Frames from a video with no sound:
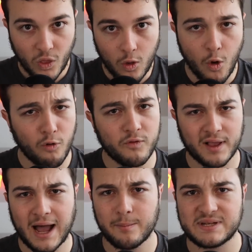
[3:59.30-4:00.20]
over the
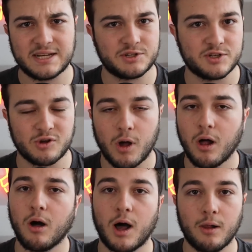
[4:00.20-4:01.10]
competition. So I'll
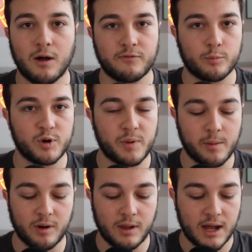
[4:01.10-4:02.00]
offer prepayment a
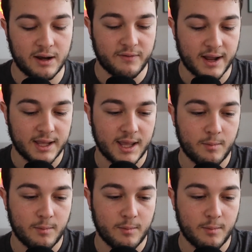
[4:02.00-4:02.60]
lot if I could get more